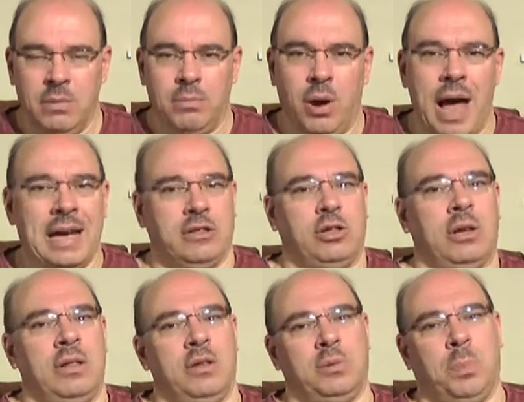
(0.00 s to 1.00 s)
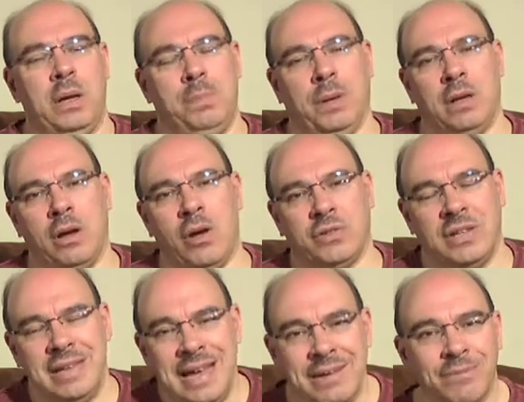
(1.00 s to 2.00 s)
But actually there's people that God's
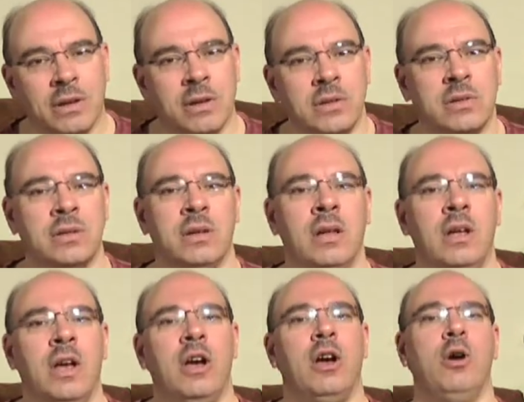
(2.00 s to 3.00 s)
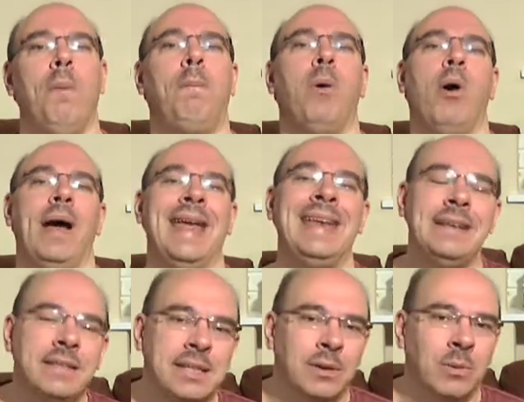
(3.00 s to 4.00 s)
given us who put
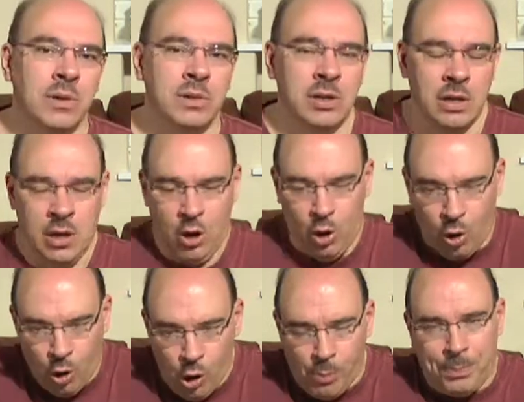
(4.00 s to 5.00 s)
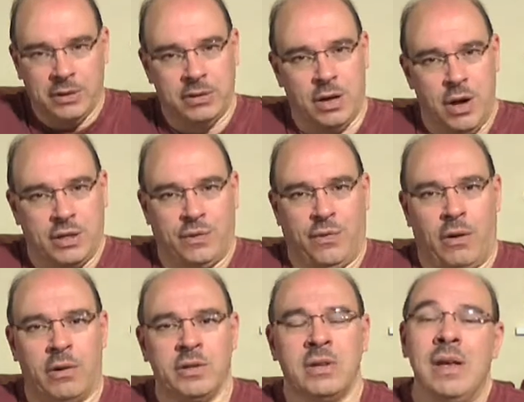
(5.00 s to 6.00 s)
into us, open doors
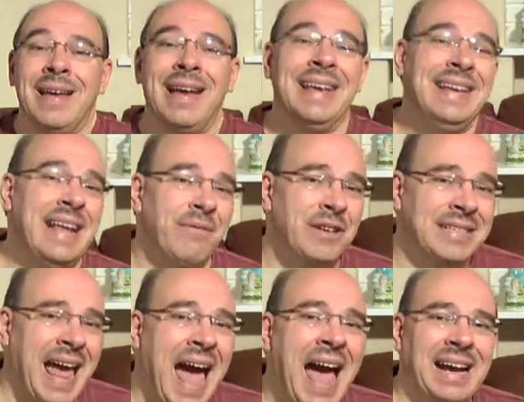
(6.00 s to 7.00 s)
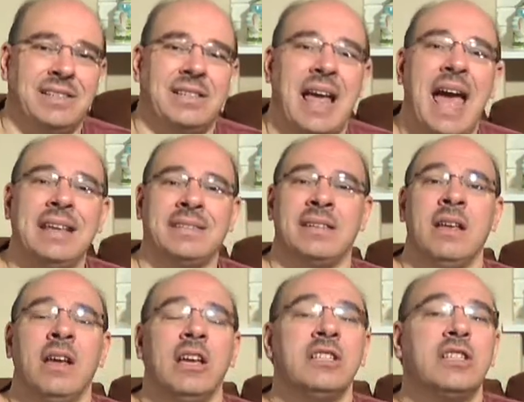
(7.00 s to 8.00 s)
for us, and give us access
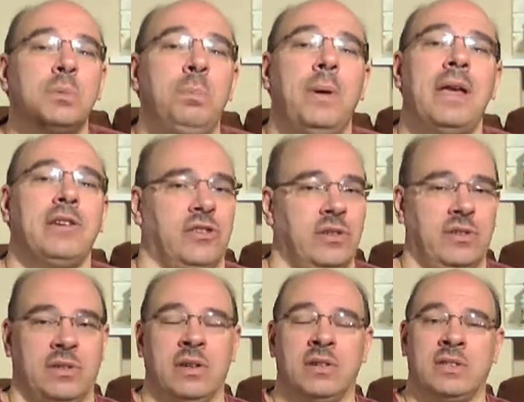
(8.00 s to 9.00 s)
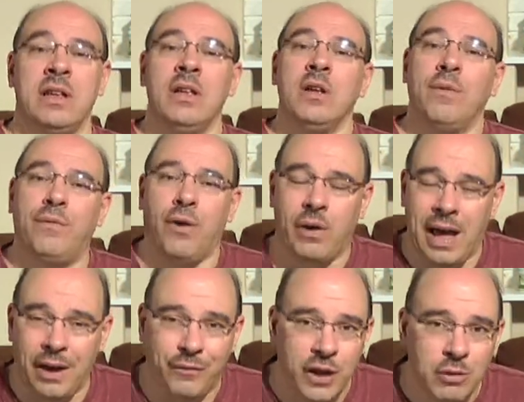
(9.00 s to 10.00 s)
and spaciousness for
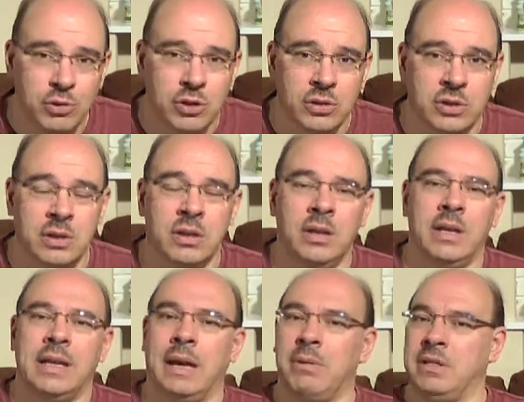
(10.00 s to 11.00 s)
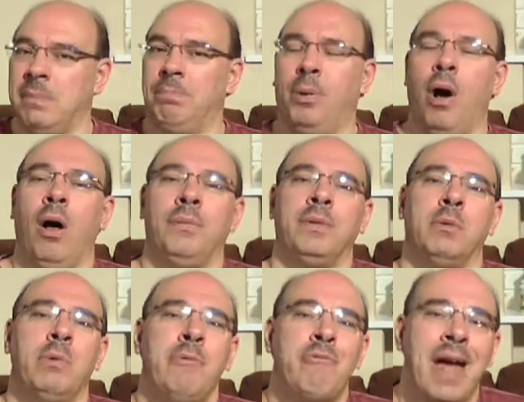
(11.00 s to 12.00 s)
our futures. Now it's important
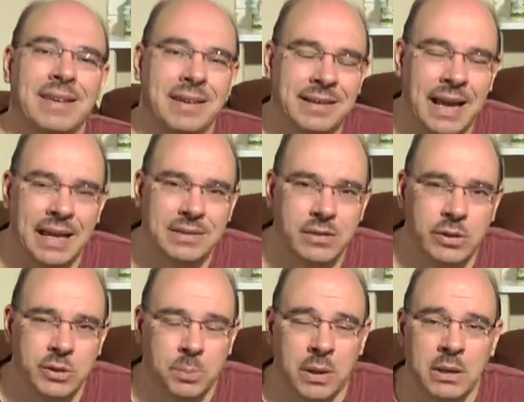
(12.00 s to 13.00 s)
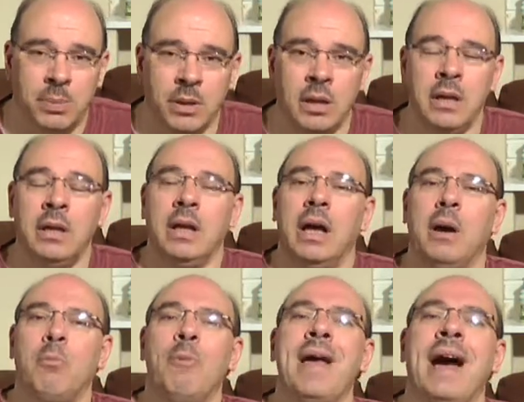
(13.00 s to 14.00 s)
that we recognise those people
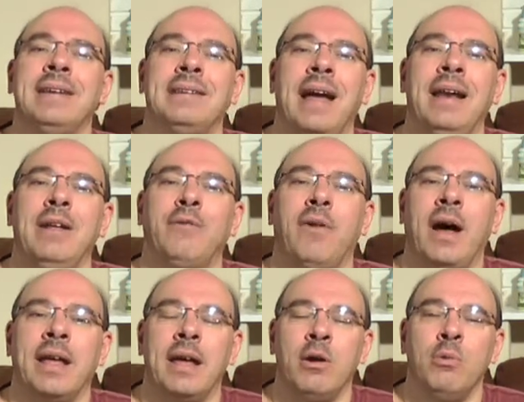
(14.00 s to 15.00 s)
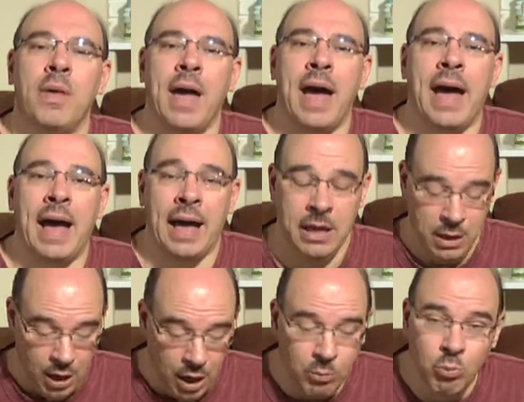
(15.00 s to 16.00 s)
and we identify who they are.
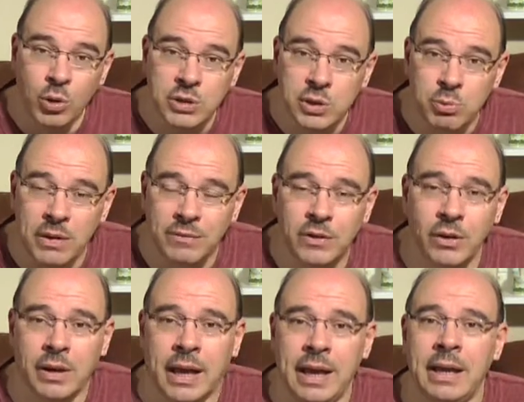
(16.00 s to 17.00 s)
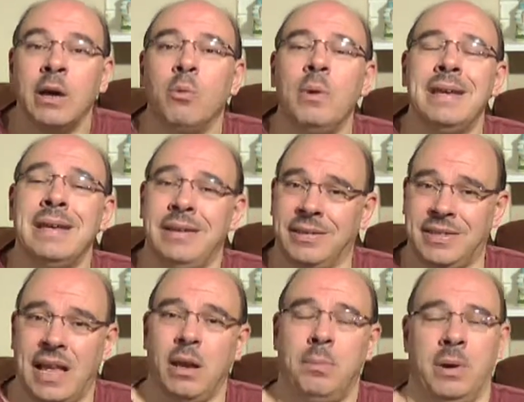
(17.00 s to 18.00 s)
And once we've done it, we need to
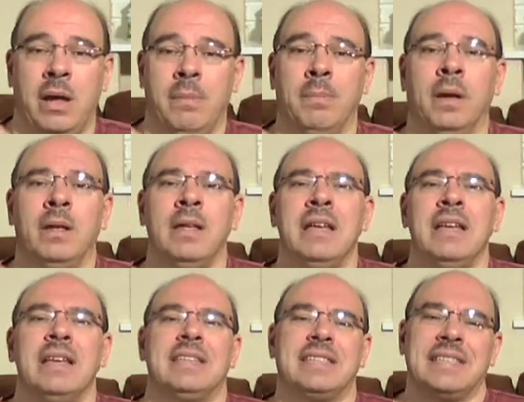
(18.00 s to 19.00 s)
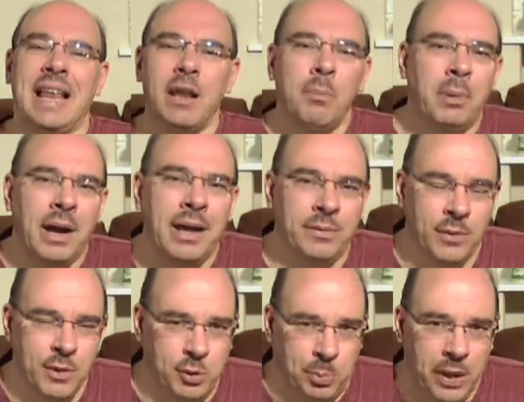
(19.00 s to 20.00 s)
celebrate them. Celebrate
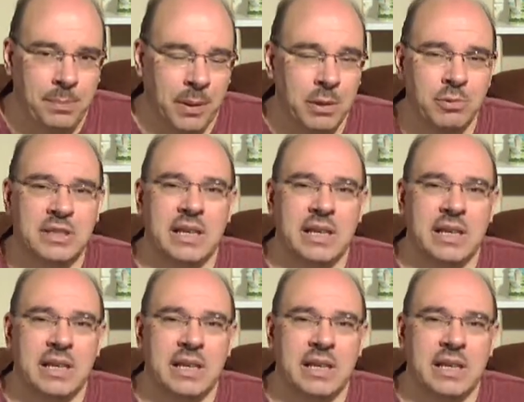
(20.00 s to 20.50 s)
those people who